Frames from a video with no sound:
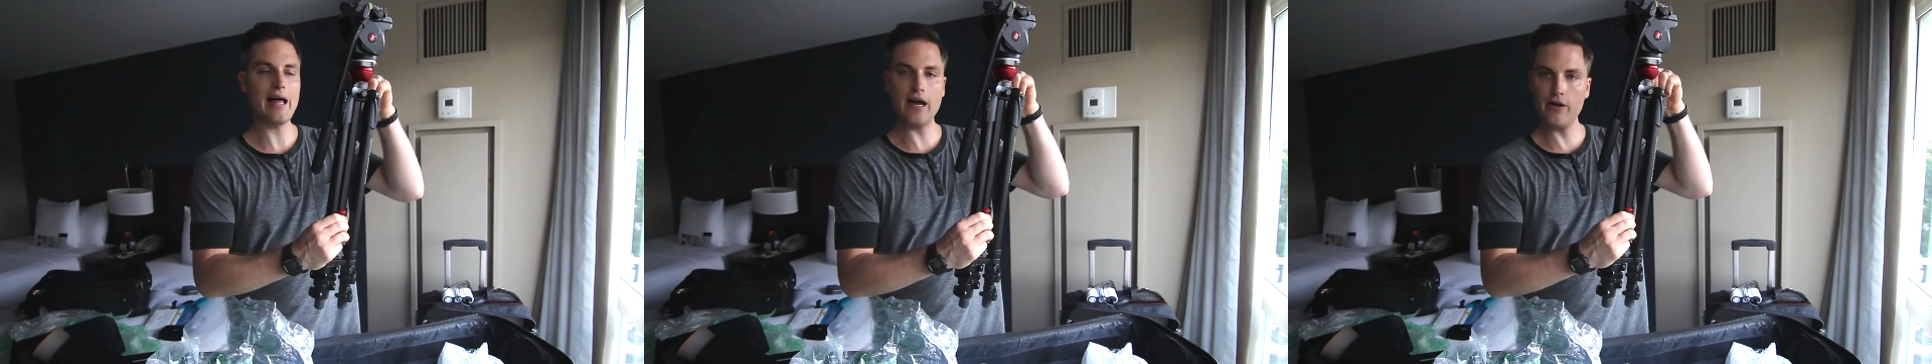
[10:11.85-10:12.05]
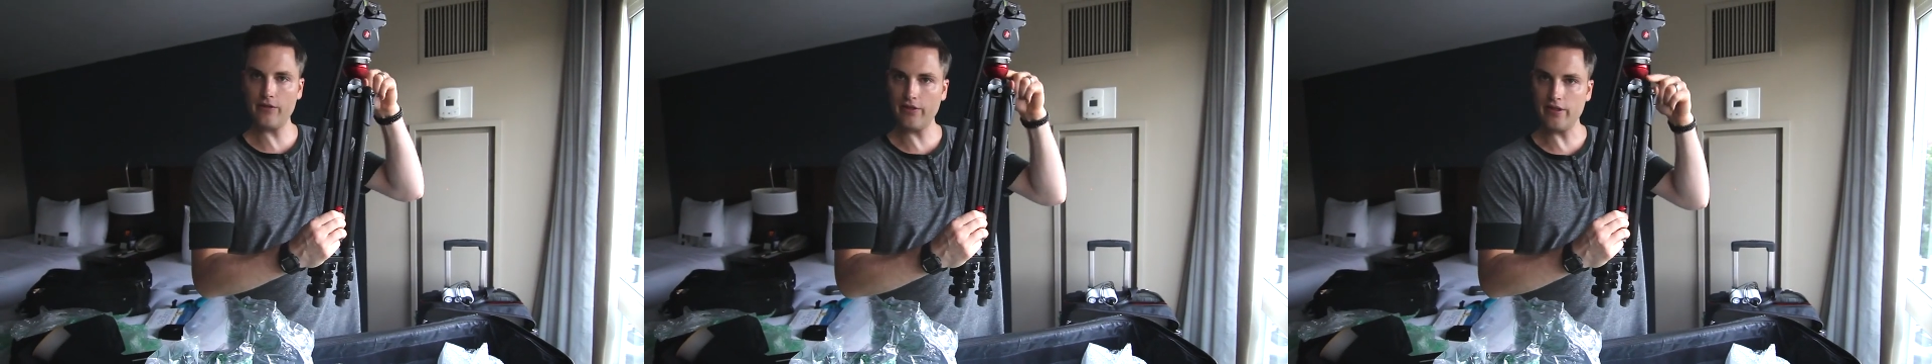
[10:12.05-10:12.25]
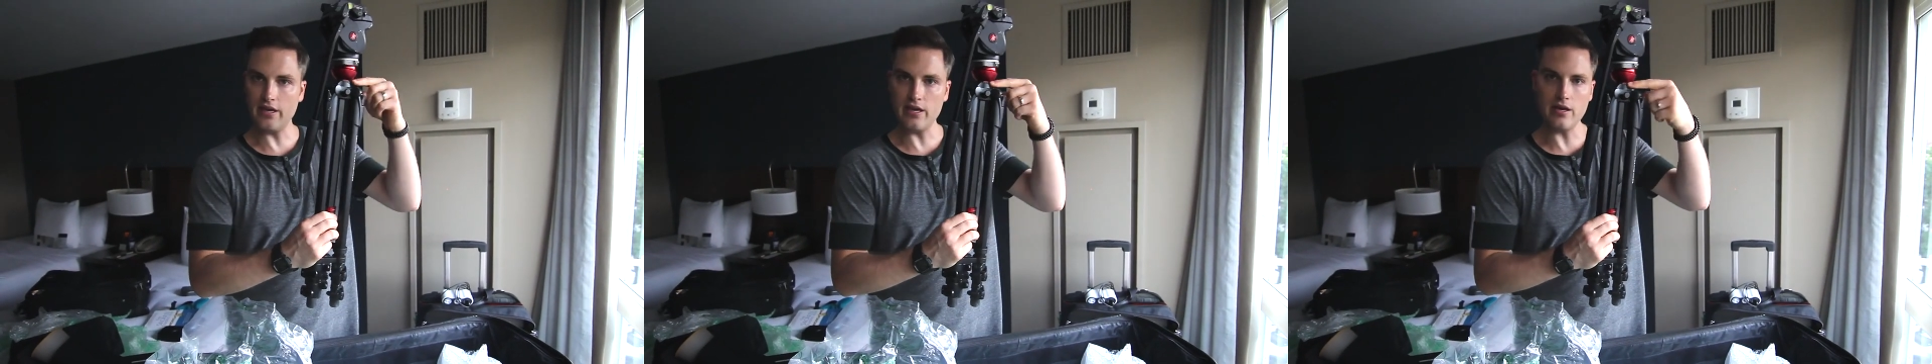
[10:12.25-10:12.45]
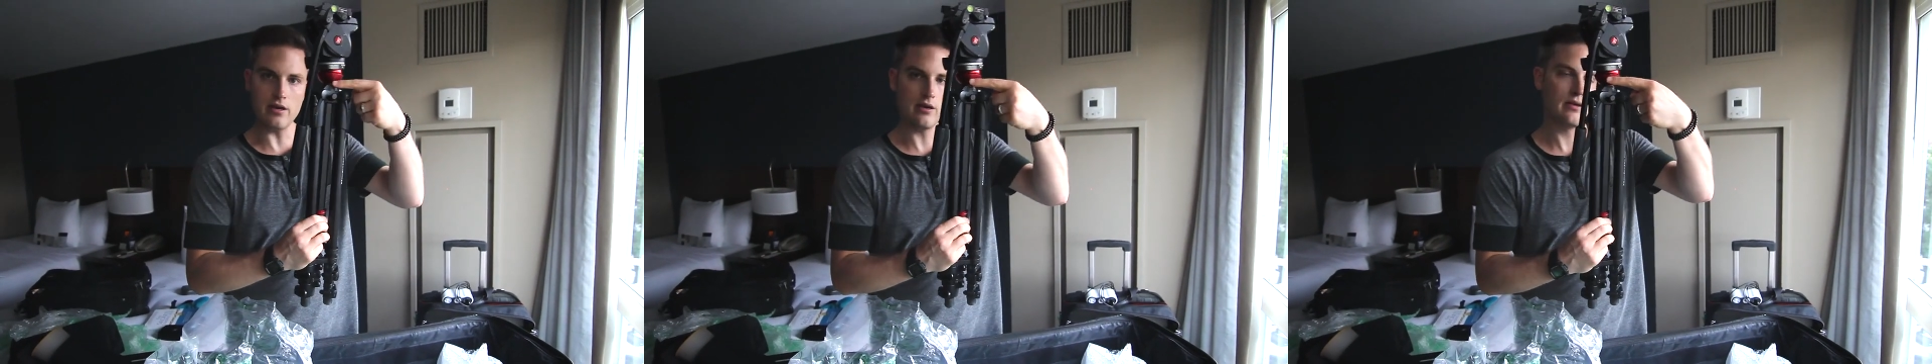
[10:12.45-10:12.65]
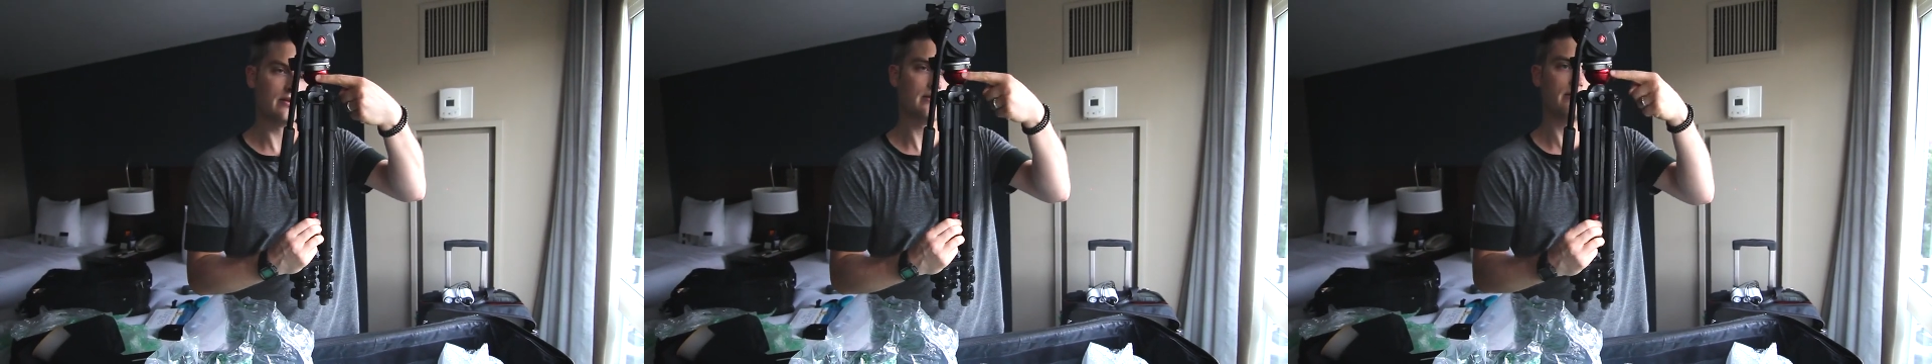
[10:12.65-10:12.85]
out
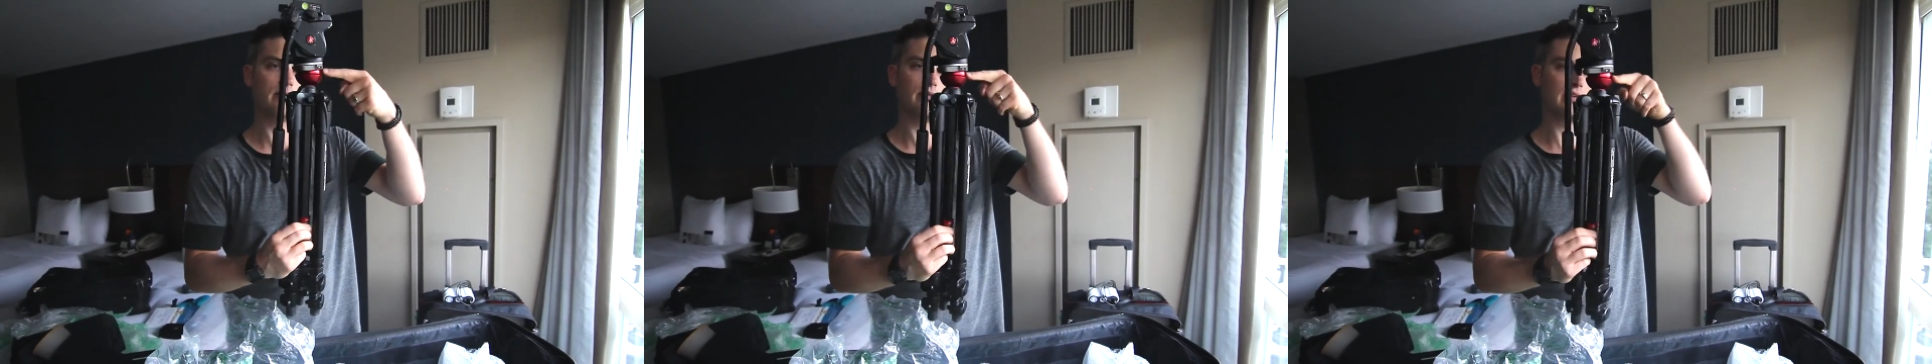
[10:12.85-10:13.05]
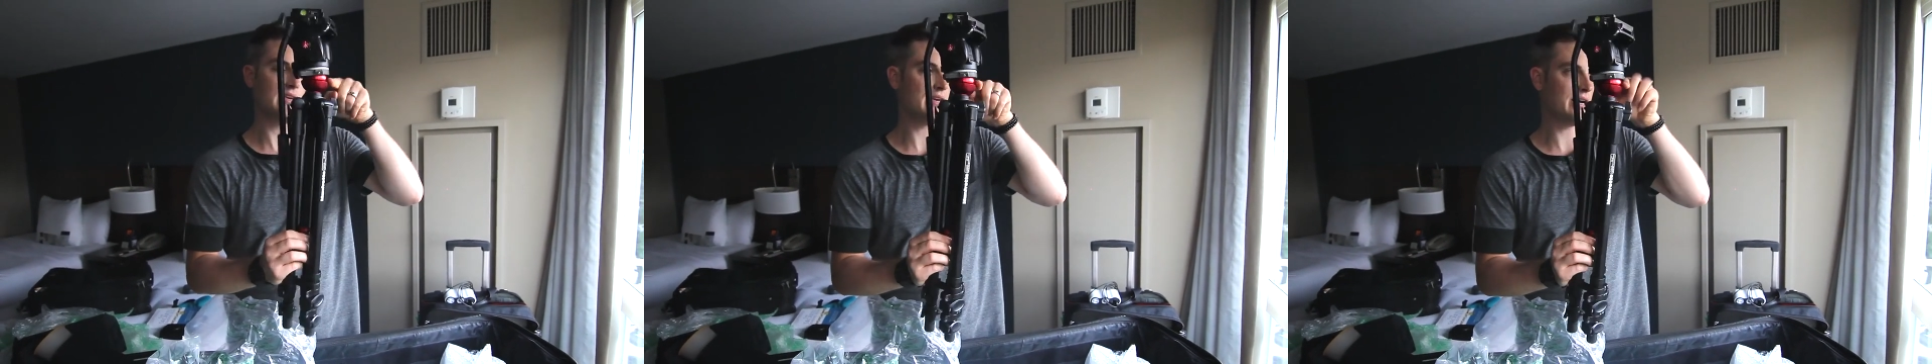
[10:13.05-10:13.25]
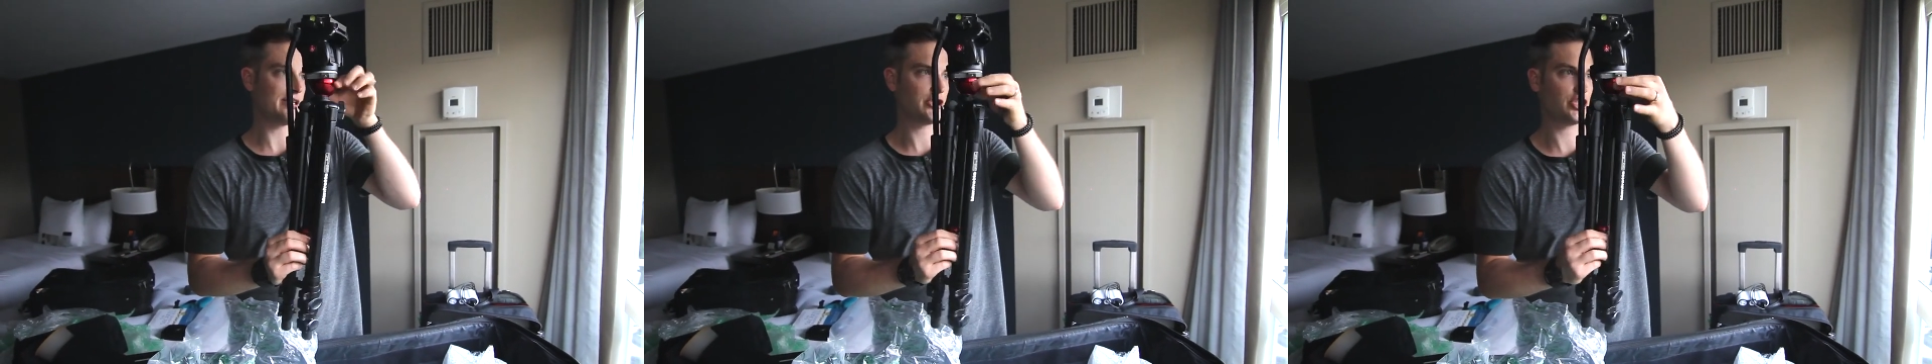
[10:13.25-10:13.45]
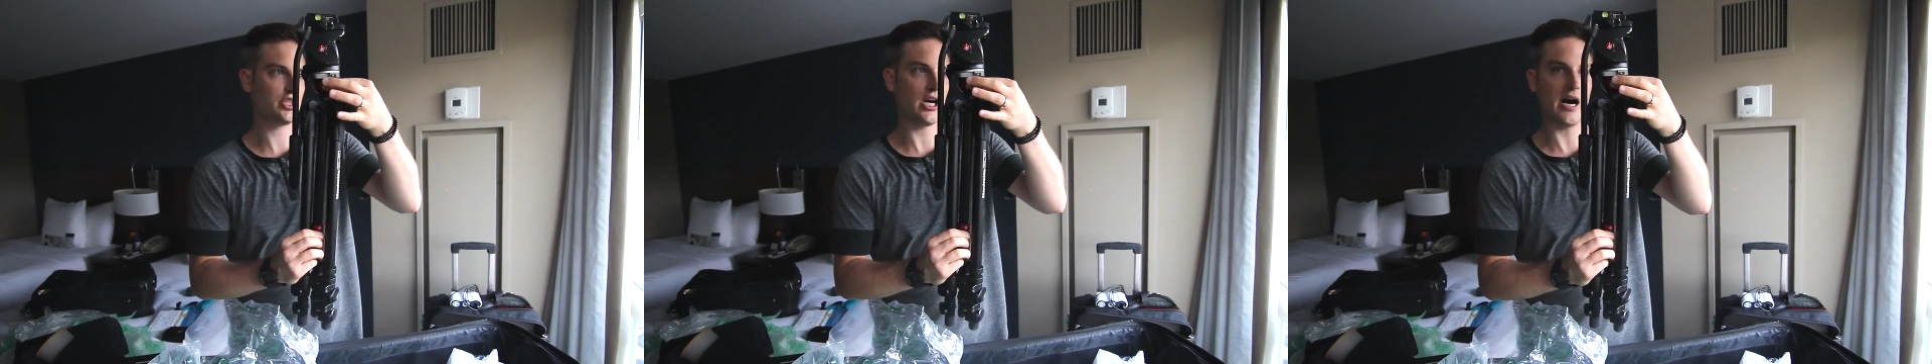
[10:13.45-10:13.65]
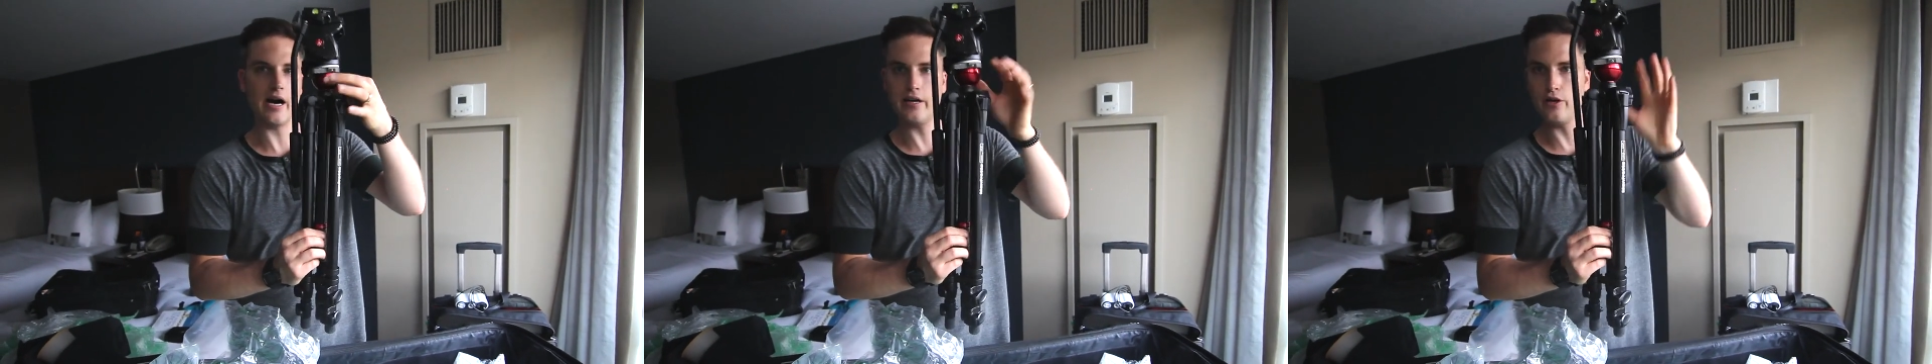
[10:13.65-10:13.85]
the
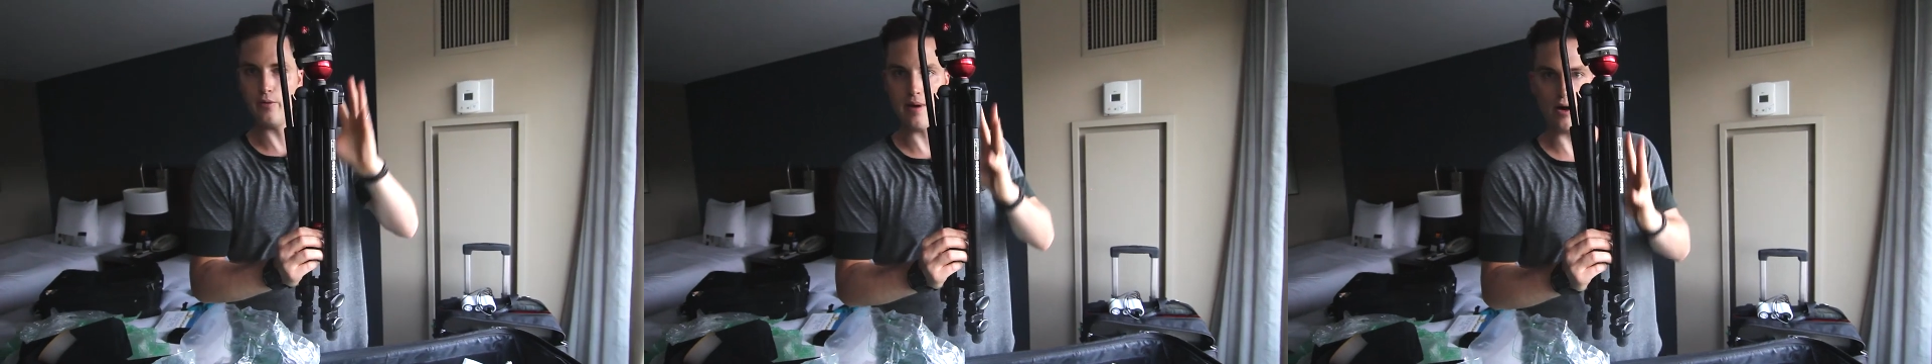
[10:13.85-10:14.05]
shot no